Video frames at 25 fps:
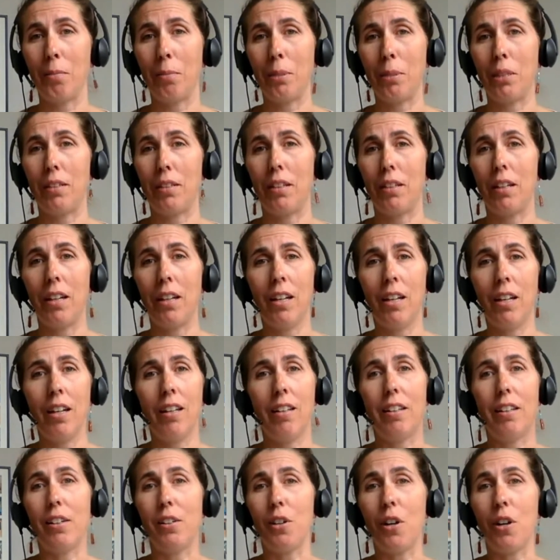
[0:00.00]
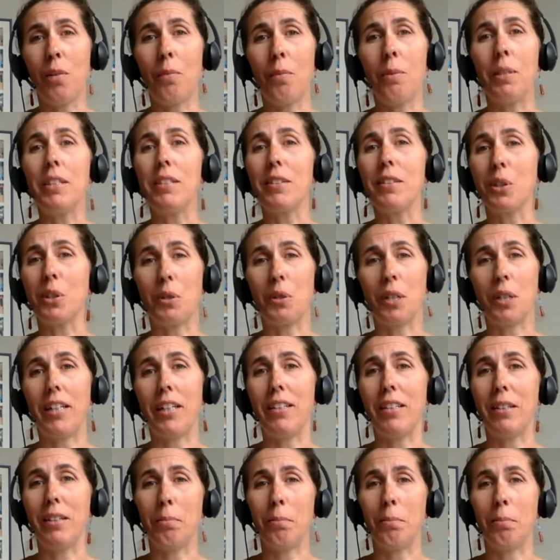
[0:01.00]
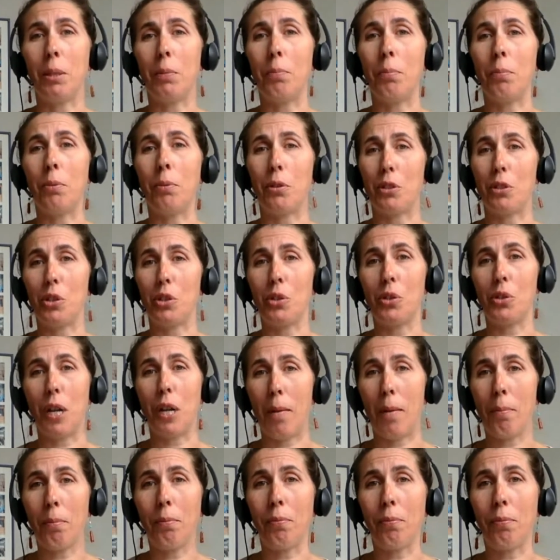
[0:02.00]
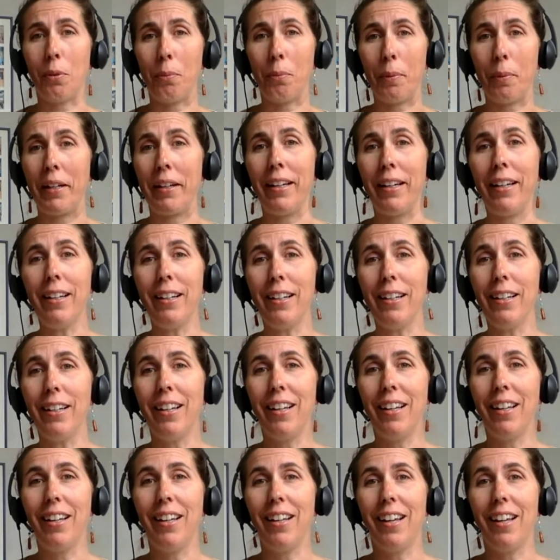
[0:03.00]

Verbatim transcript: But the economy isn't great and people are strapped for money.